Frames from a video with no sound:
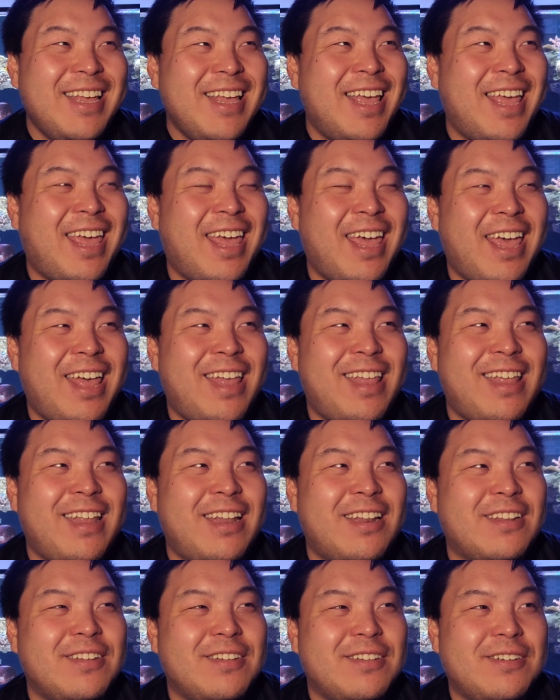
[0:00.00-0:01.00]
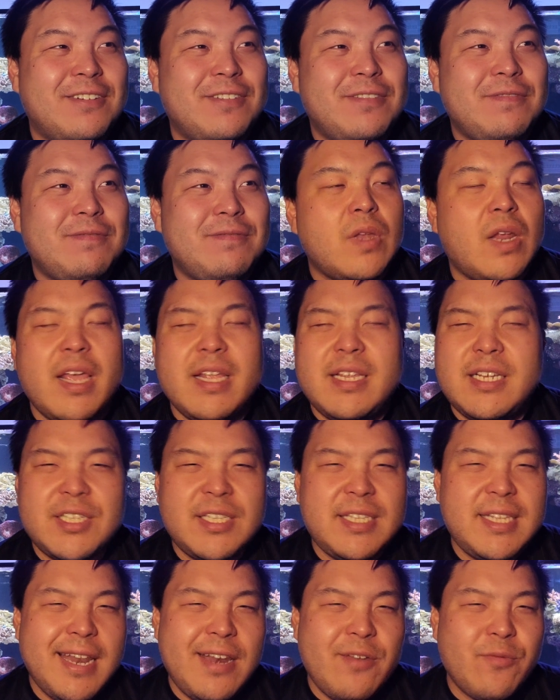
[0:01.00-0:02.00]
And it just
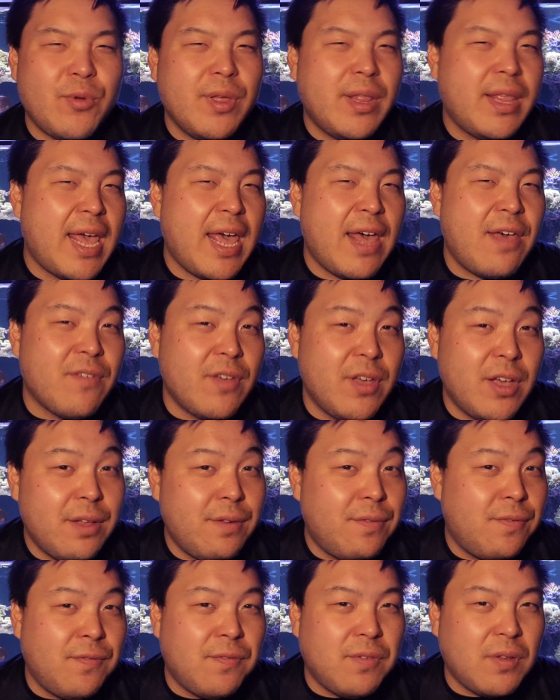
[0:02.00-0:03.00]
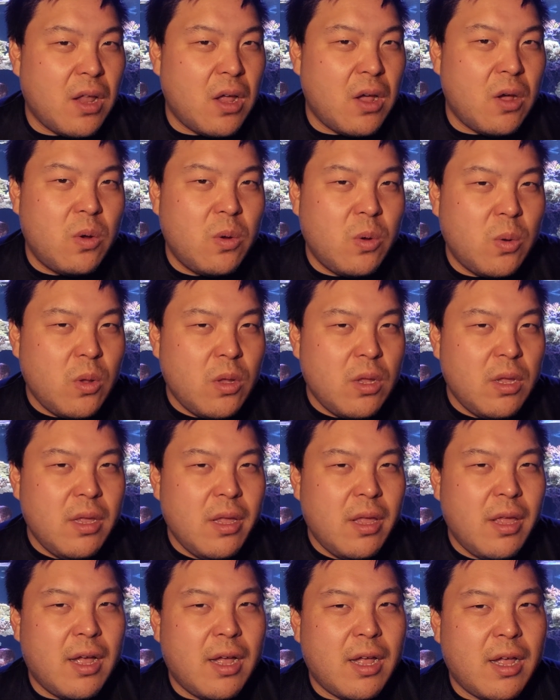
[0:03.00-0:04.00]
didn't really have good flow
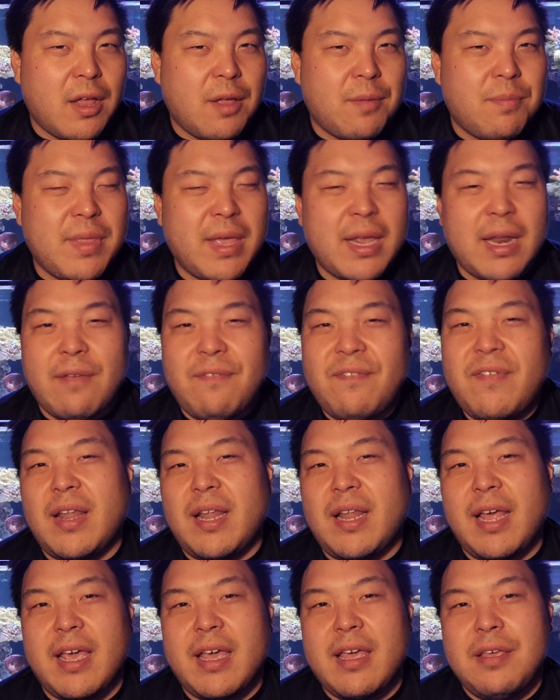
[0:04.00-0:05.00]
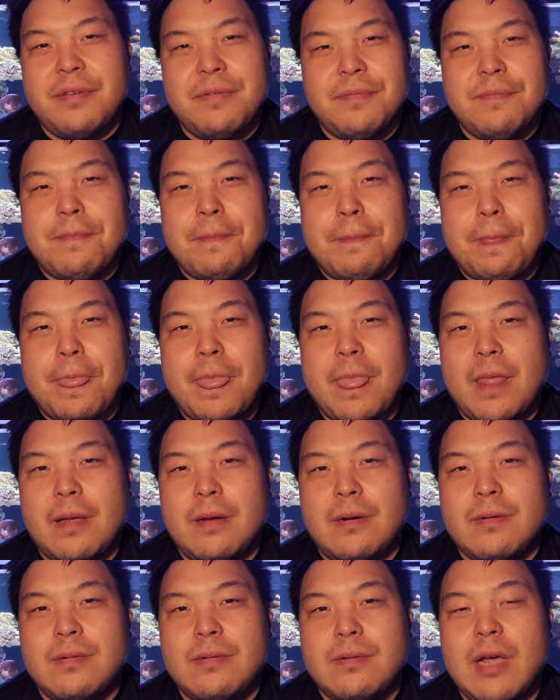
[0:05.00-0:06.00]
that I felt like
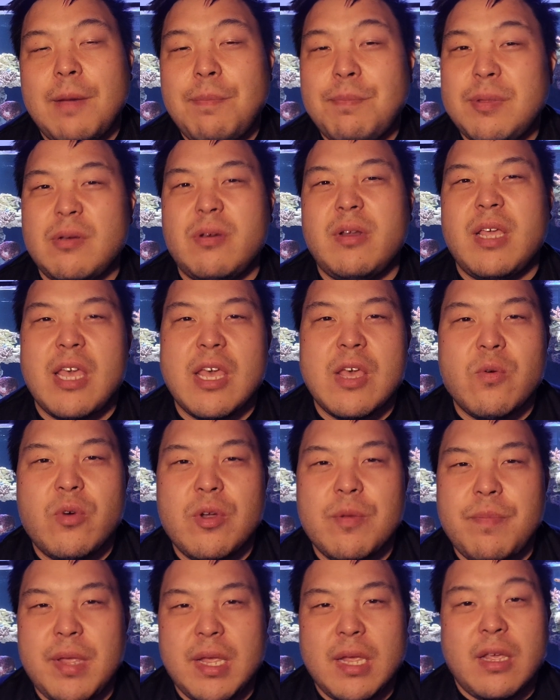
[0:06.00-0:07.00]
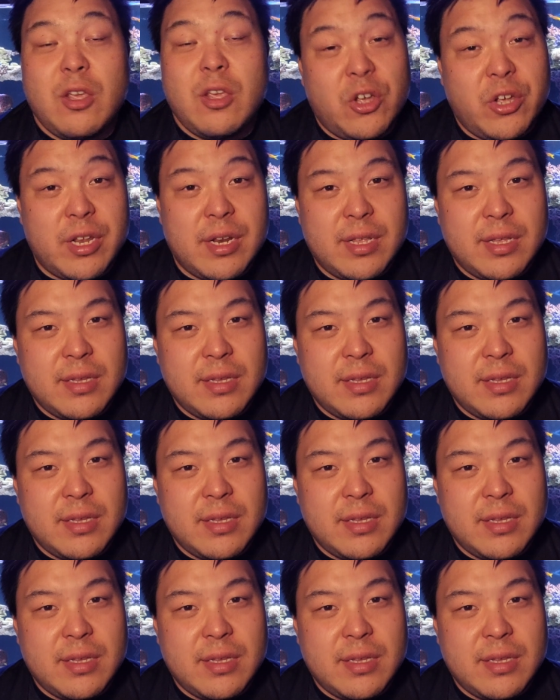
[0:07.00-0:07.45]
uploading it would be good.